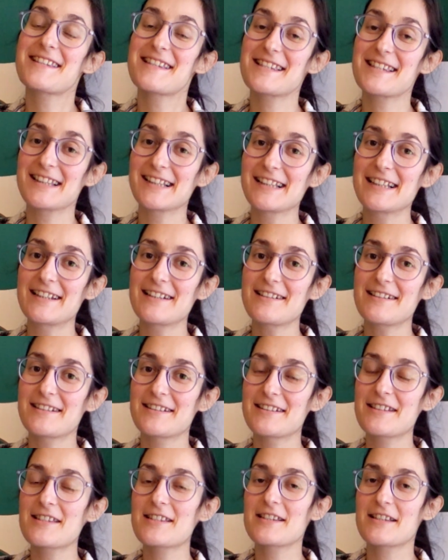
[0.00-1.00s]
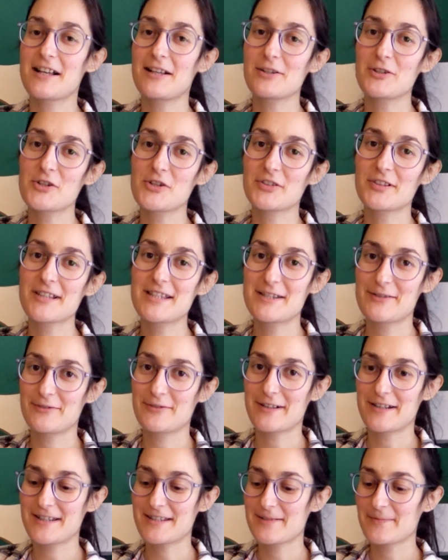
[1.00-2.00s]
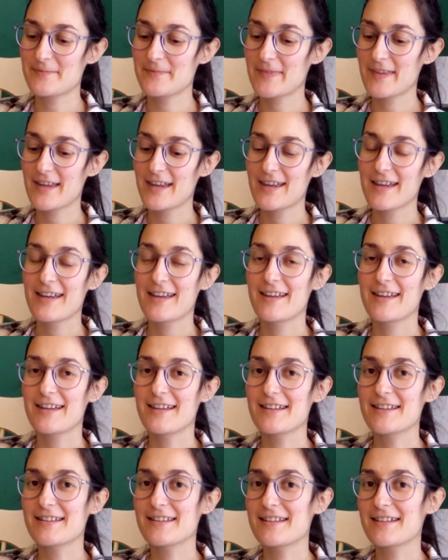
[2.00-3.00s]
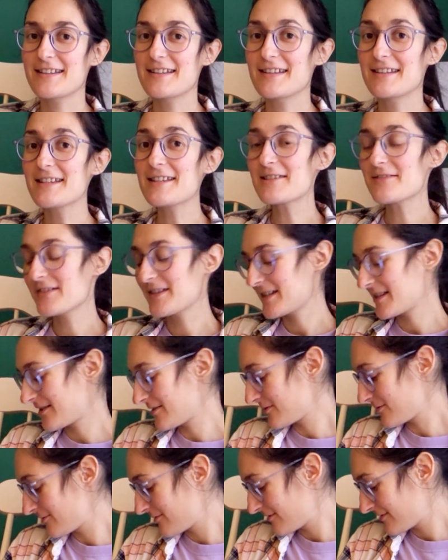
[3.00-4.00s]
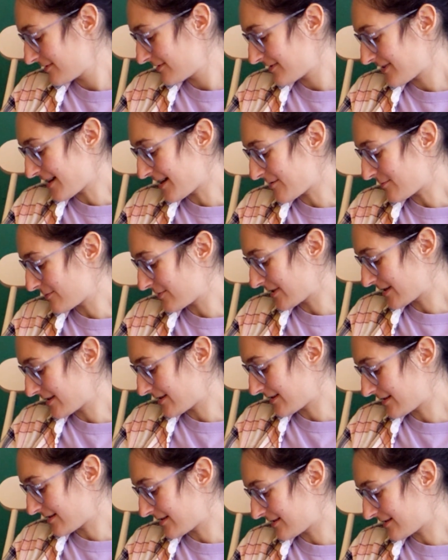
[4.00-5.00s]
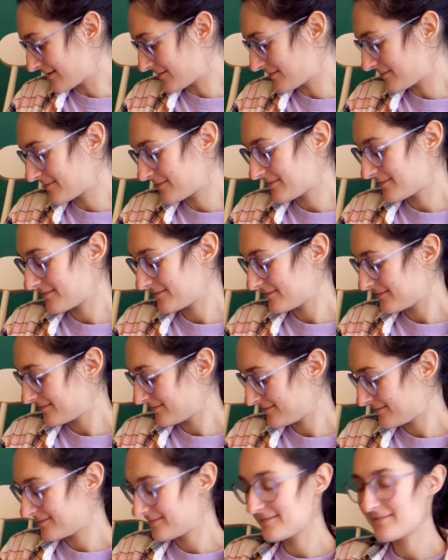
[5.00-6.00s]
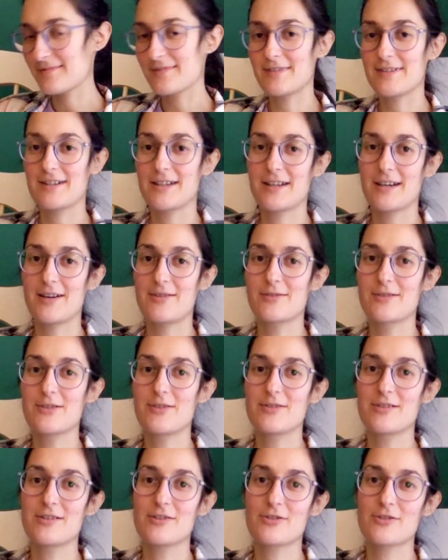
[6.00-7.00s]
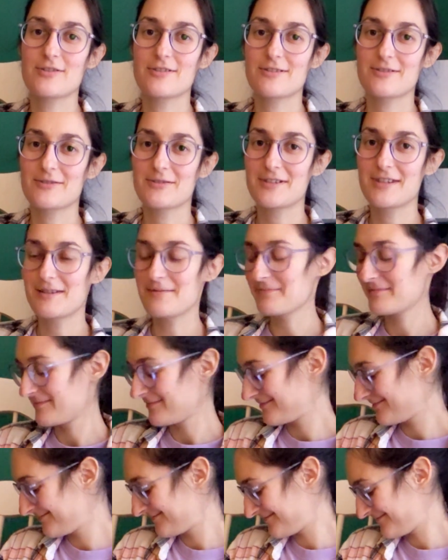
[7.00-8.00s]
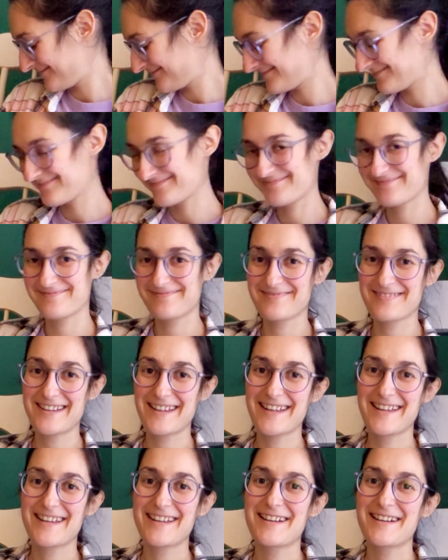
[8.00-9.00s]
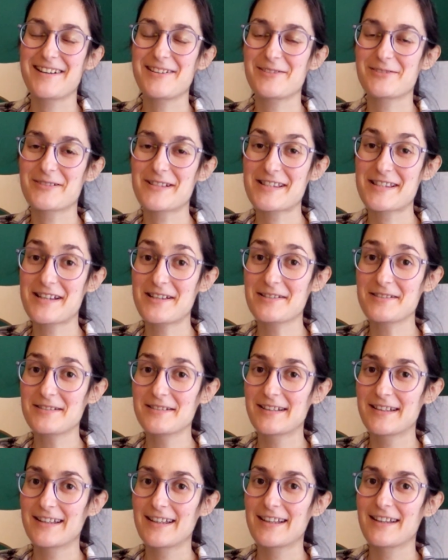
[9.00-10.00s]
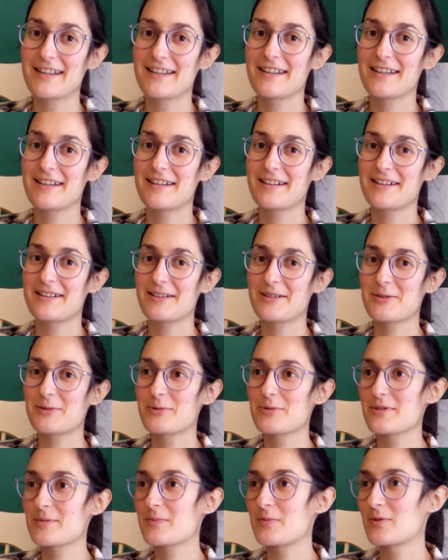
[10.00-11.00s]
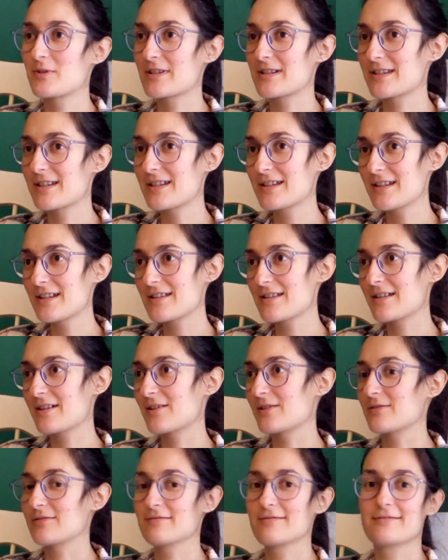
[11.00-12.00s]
is Lena, and this is Culturally Different. And in this video, I'm with our new addition to the team, our son, who was born 10 days ago.